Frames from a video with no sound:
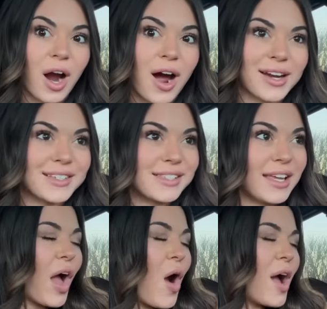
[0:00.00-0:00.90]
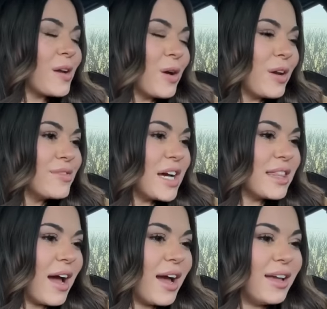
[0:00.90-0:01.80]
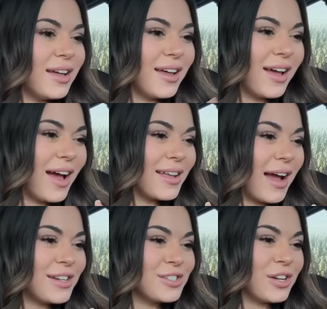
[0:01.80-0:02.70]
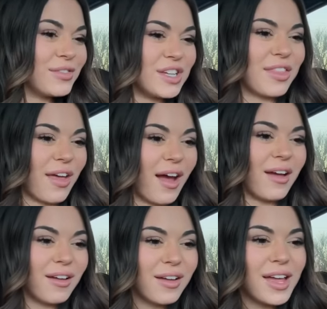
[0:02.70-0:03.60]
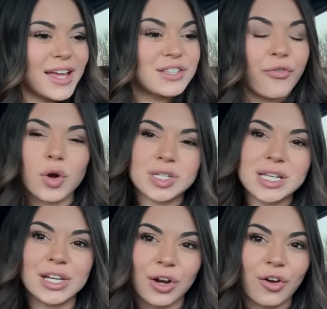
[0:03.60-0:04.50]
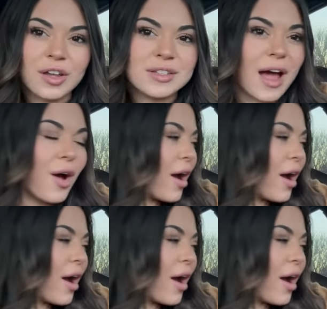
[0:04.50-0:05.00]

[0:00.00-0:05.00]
honestly. I could have done that. I should have done that. It's 14 degrees out.